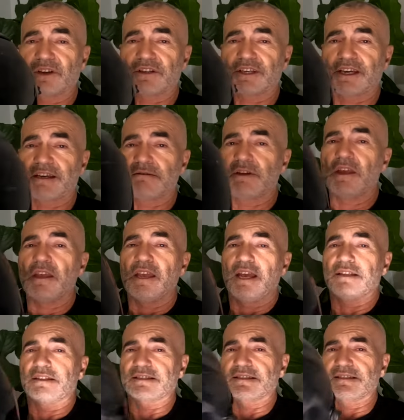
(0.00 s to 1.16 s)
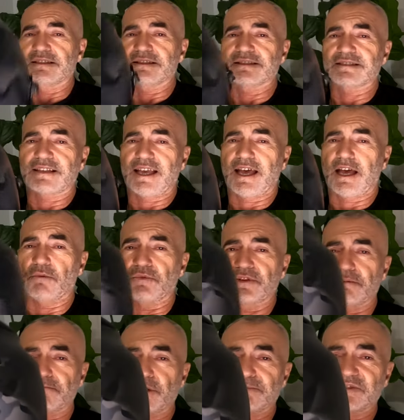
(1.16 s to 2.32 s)
Okay. And this is with
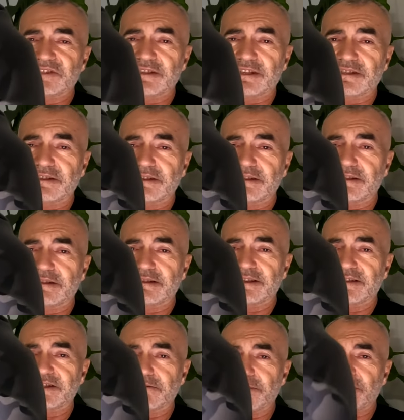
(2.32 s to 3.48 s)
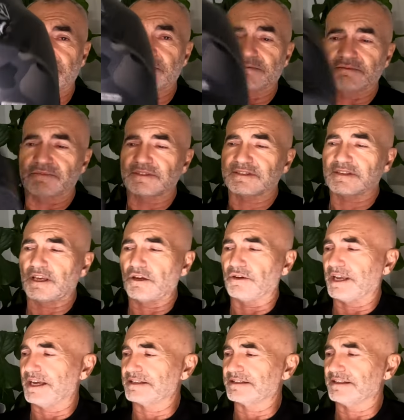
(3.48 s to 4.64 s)
the MIPS system in it. So
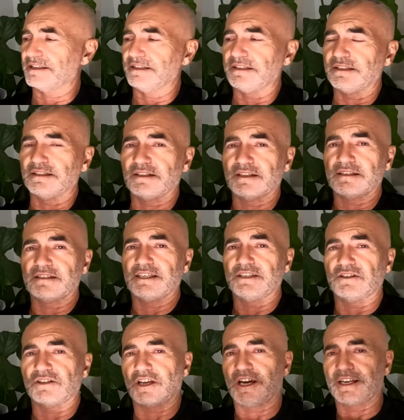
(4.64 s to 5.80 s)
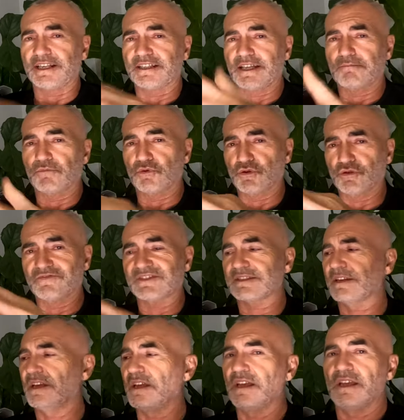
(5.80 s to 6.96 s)
it has the inner lining that moves.
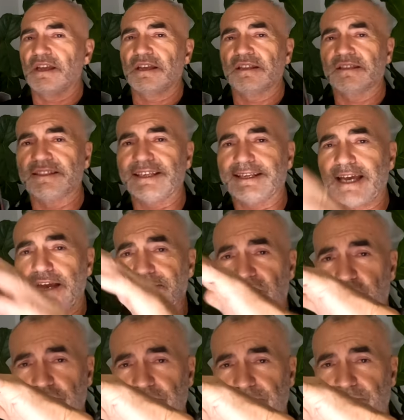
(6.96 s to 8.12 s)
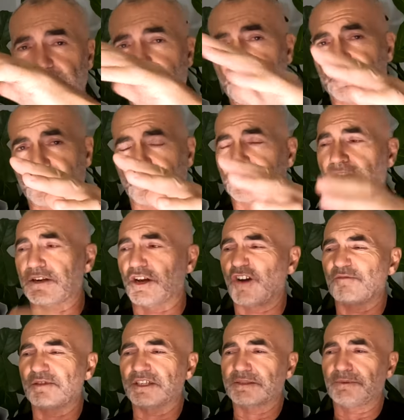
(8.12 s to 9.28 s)
Did have a helmet peak. We took that
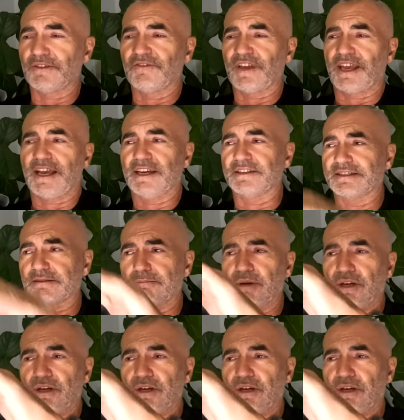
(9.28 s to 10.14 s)
off because we found as a